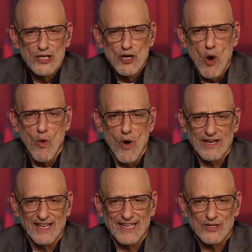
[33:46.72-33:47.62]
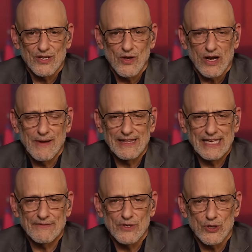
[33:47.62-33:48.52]
No one likes to talk about
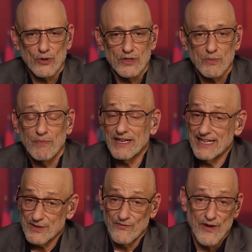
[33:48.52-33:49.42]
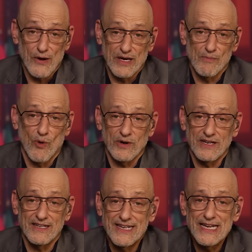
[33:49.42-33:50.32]
life insurance, but it's very
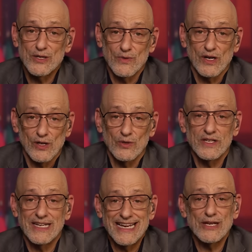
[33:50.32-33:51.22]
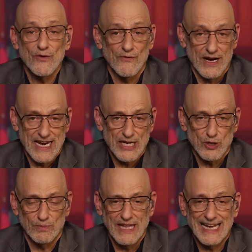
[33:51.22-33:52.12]
important. You need to include it in your
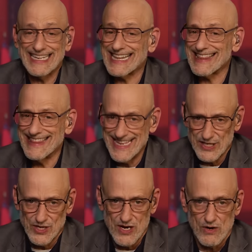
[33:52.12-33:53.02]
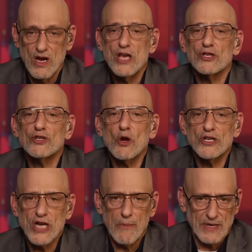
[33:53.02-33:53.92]
financial planning this year.
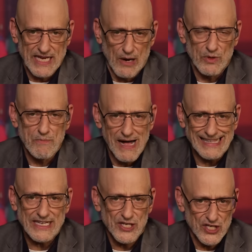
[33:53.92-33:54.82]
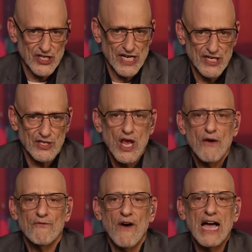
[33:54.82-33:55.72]
Start shopping now with Policy Genius.
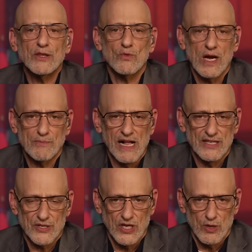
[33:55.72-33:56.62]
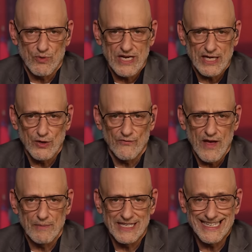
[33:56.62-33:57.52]
Find the right policy to protect your
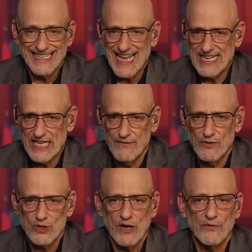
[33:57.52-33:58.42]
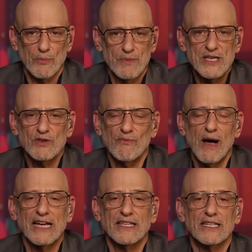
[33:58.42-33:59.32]
family today and give yourself the peace of
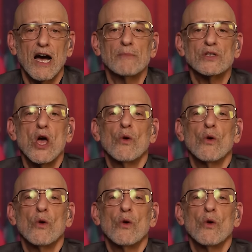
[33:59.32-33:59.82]
mind that comes